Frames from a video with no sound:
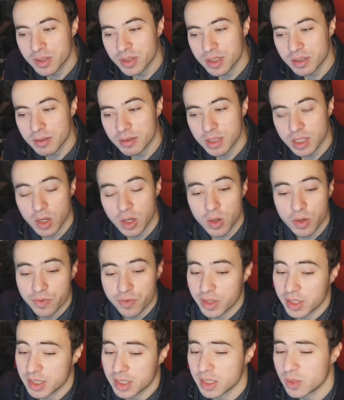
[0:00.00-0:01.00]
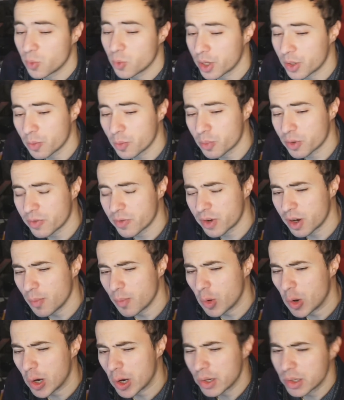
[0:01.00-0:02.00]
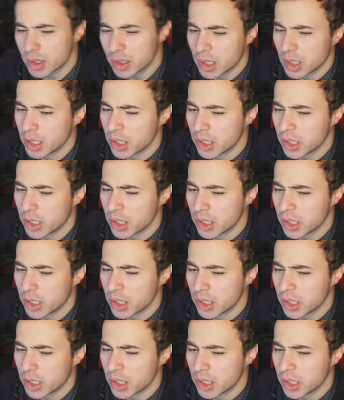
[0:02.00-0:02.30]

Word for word: So if this is what you prefer more,